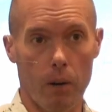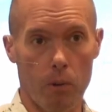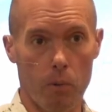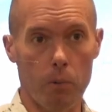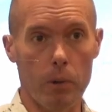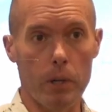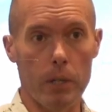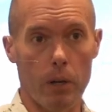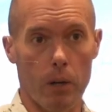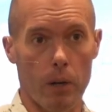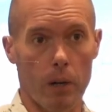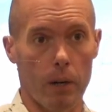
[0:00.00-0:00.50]

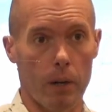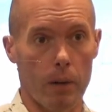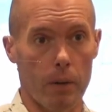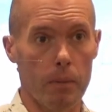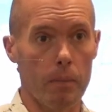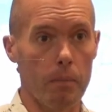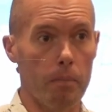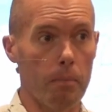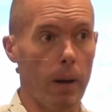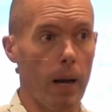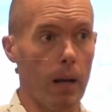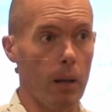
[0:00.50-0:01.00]
we are
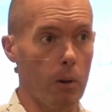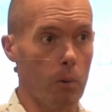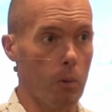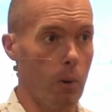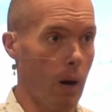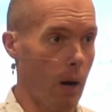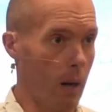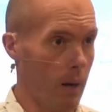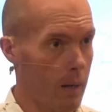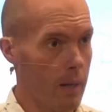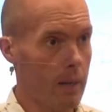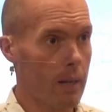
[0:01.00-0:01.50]

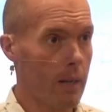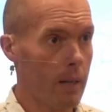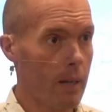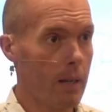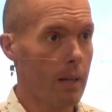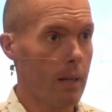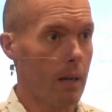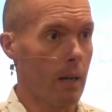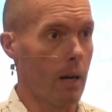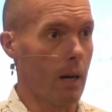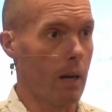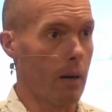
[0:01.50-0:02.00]
Malois.
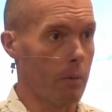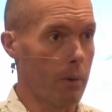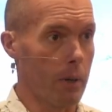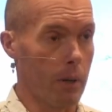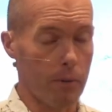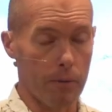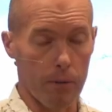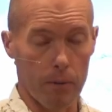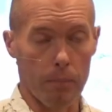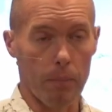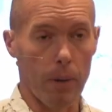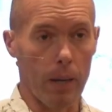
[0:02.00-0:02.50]
We
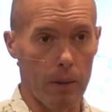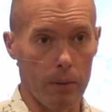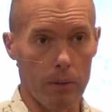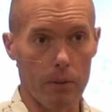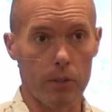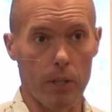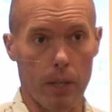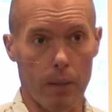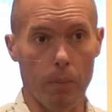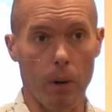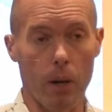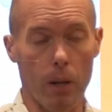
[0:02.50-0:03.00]
are from
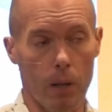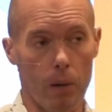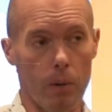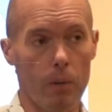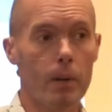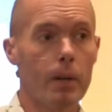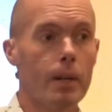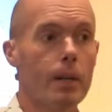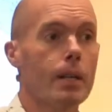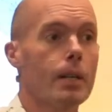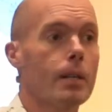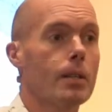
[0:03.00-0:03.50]
Saint-Malo.
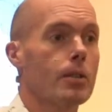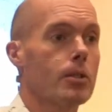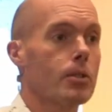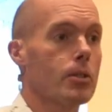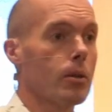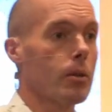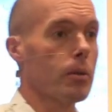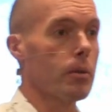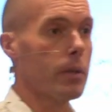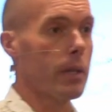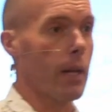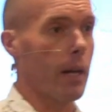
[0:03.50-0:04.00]

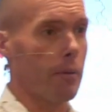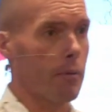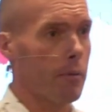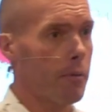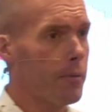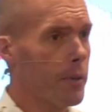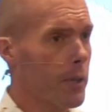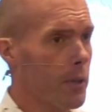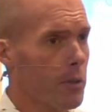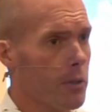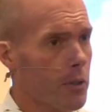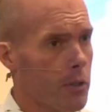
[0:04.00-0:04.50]
So that
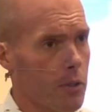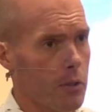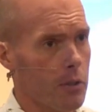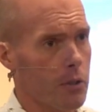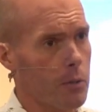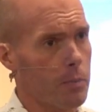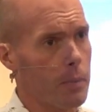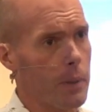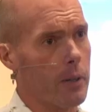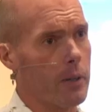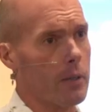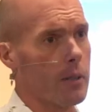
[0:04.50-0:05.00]
fierce
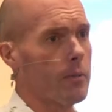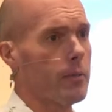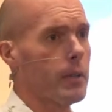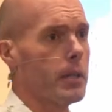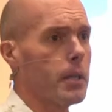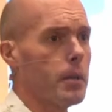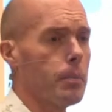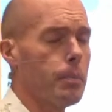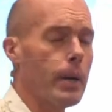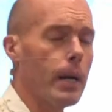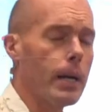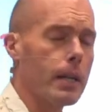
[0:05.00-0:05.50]
spirit of
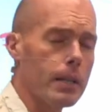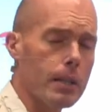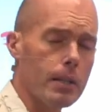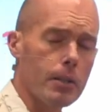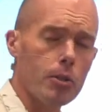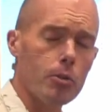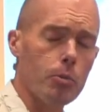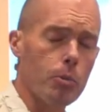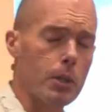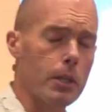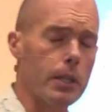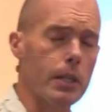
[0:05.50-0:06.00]

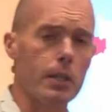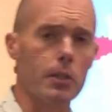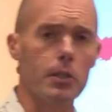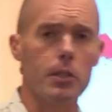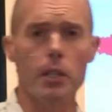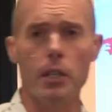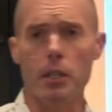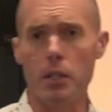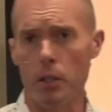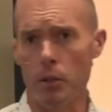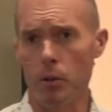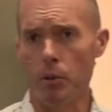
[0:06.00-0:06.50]
independence would
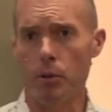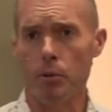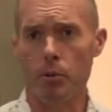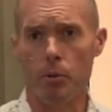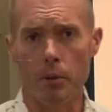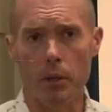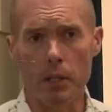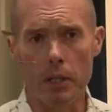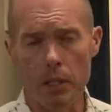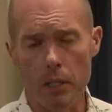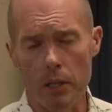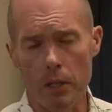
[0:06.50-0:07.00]
continue
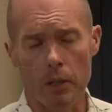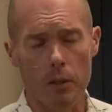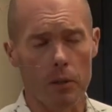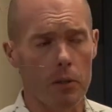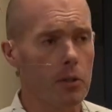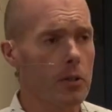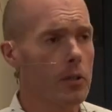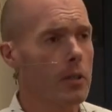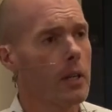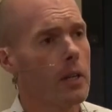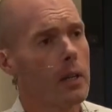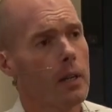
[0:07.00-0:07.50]
through the
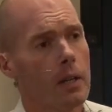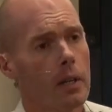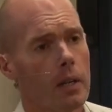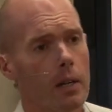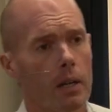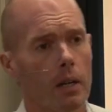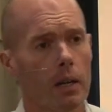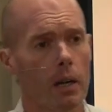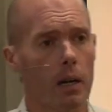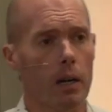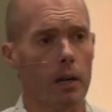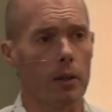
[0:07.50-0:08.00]
years.
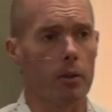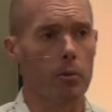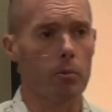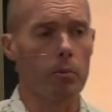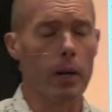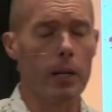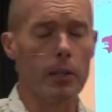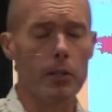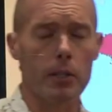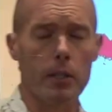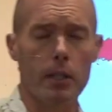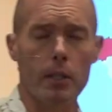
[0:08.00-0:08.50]
The
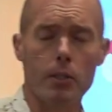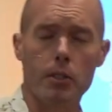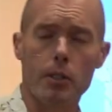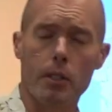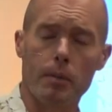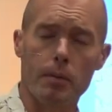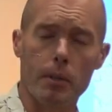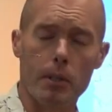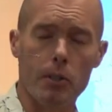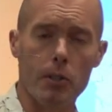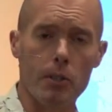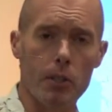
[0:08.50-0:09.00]
residents
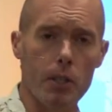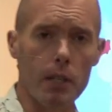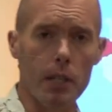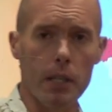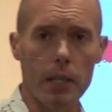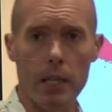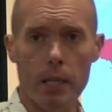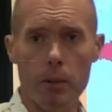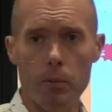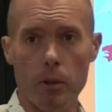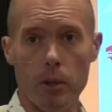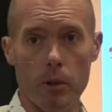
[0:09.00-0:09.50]
of the
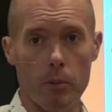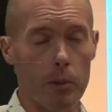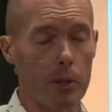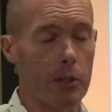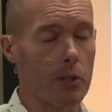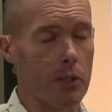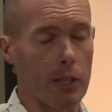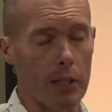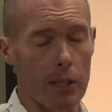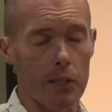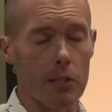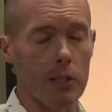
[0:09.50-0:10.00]
city would
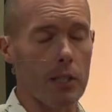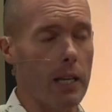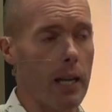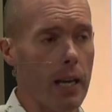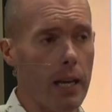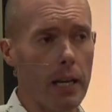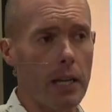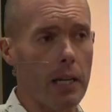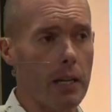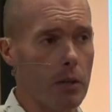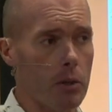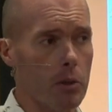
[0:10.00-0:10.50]
resist
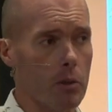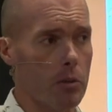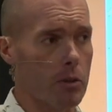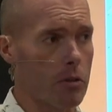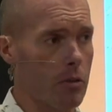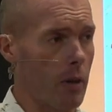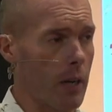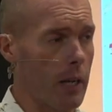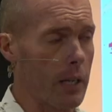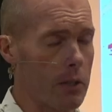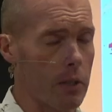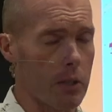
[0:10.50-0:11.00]
any who
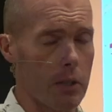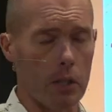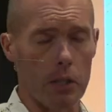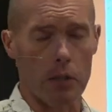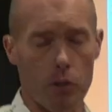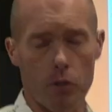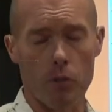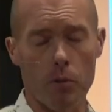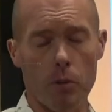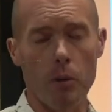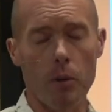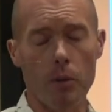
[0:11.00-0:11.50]
tried to
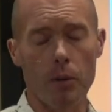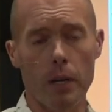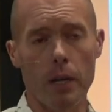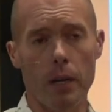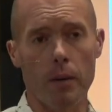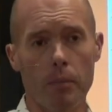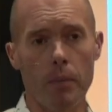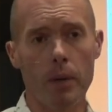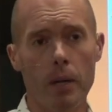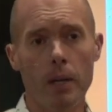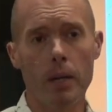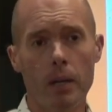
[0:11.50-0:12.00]
control
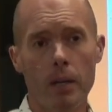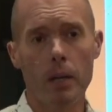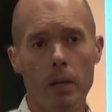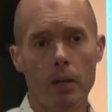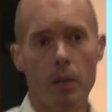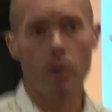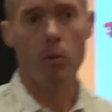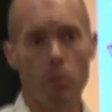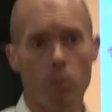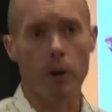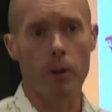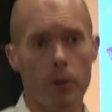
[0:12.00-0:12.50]
them,
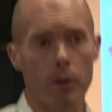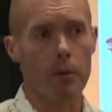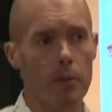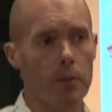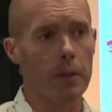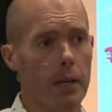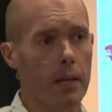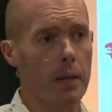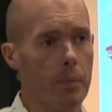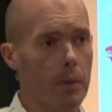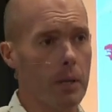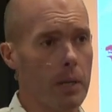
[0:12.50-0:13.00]
whether
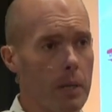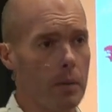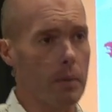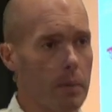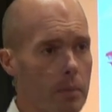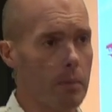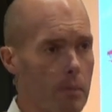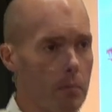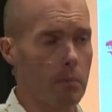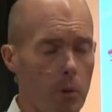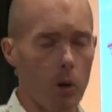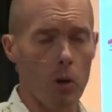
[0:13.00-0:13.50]
they be
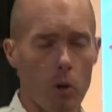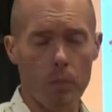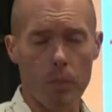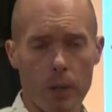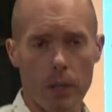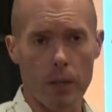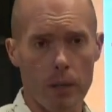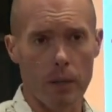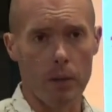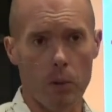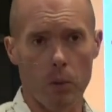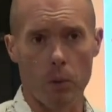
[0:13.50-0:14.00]

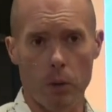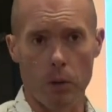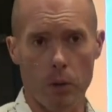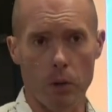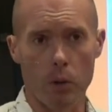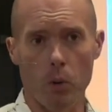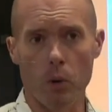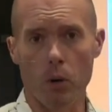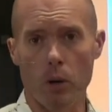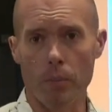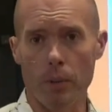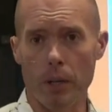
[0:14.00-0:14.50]
Roman or
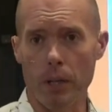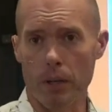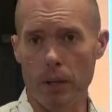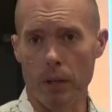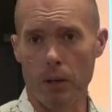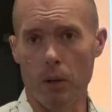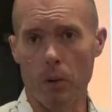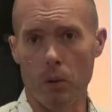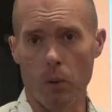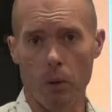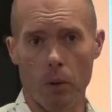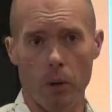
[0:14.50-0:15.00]

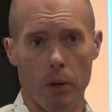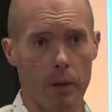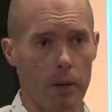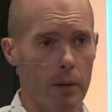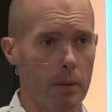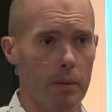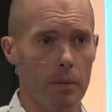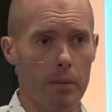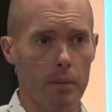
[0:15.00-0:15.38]
Norman or